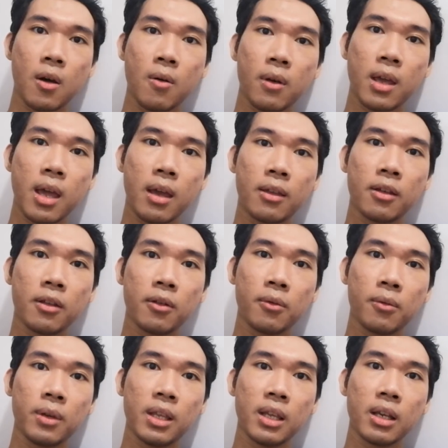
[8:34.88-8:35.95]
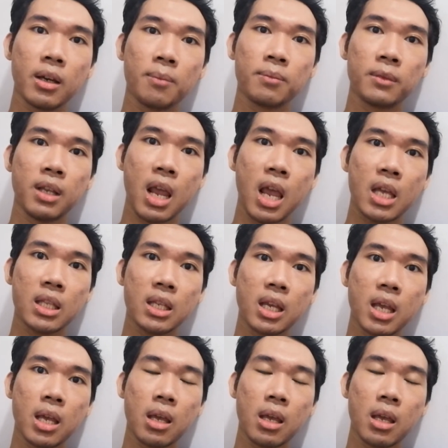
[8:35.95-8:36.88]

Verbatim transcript: Okay, another reading update,